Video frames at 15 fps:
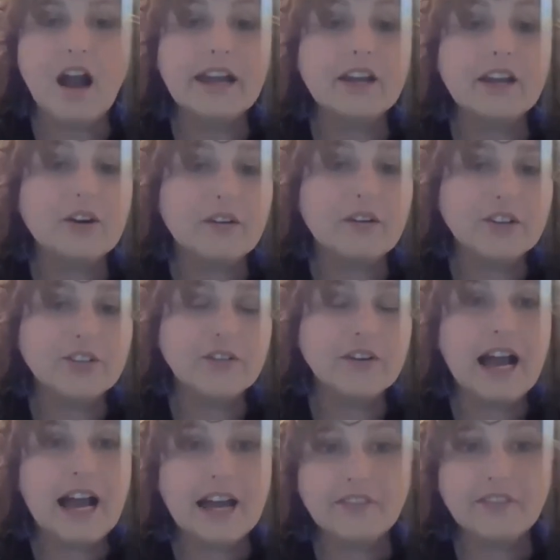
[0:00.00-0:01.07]
I encourage you
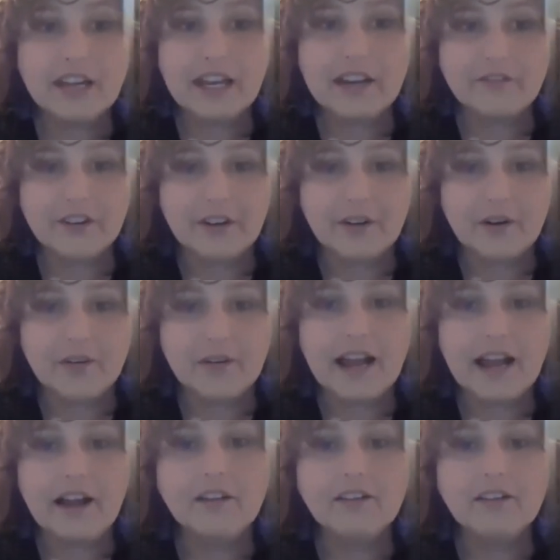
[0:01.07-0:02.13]
to advocate for your own
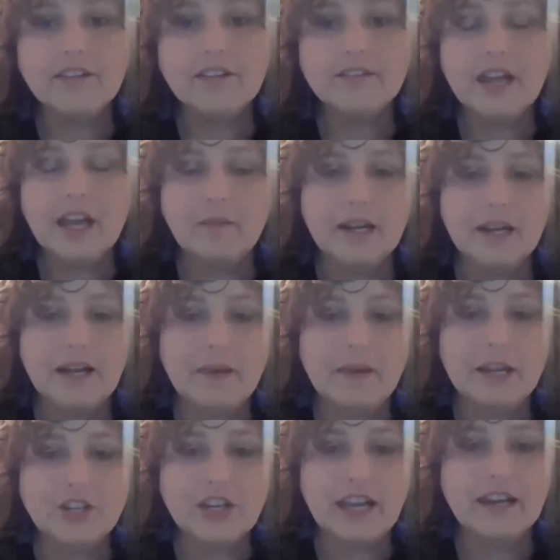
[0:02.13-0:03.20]
health and become
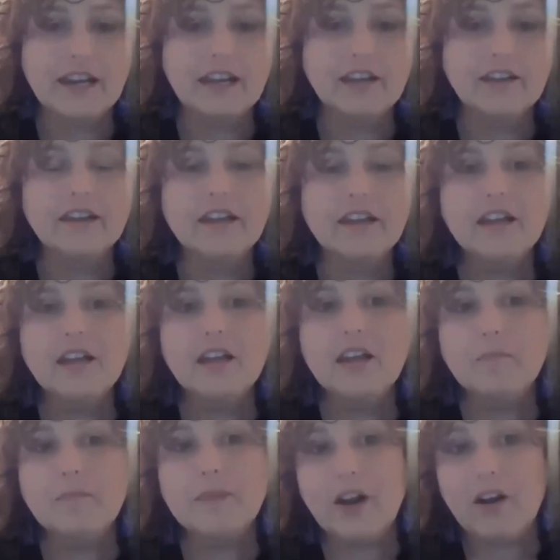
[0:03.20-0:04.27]
educated,
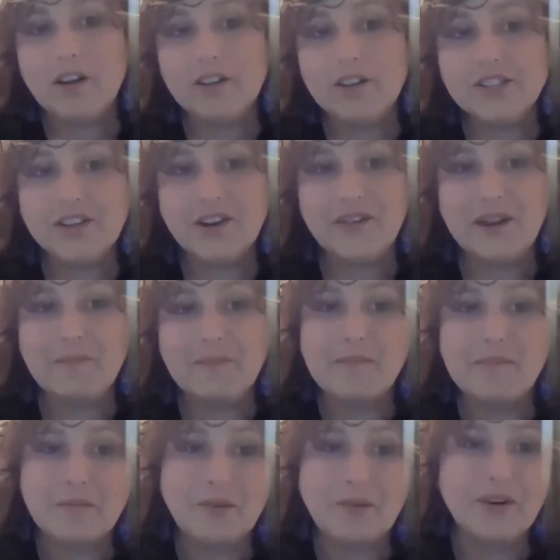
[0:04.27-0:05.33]
but also, and
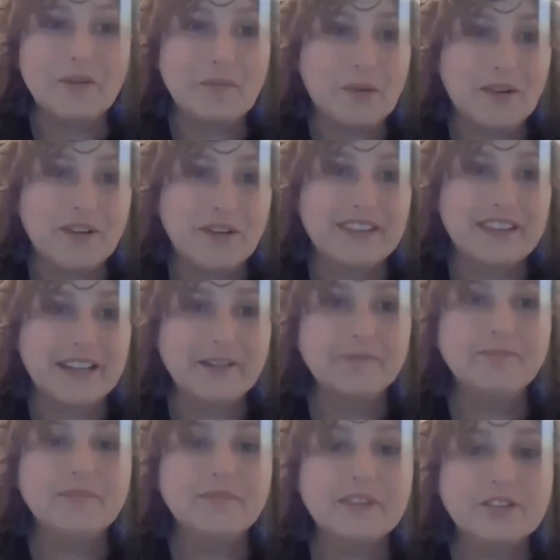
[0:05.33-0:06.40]
maybe more importantly,
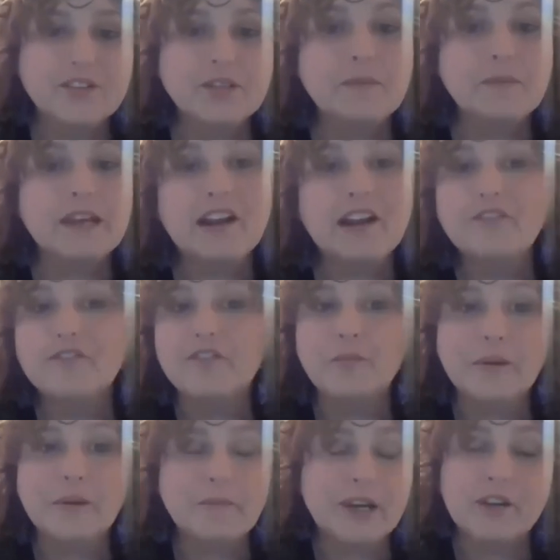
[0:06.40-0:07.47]
to speak out for
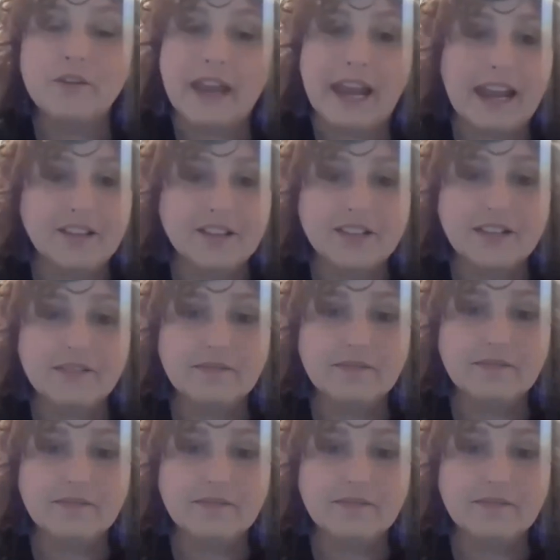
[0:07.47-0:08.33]
women who can't.